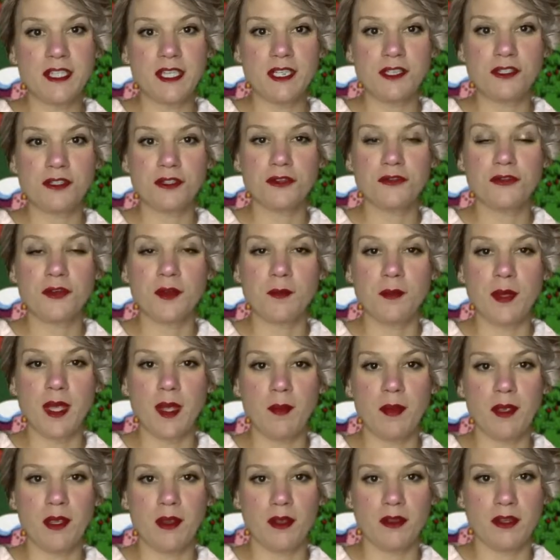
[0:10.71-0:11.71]
teacher from
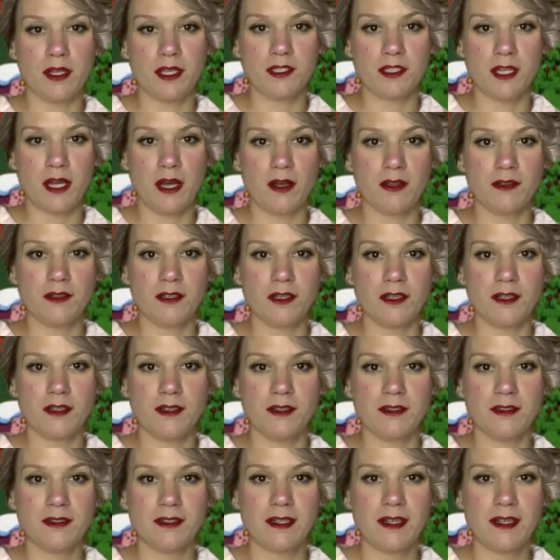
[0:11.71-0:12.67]
Beebe Early Childhood.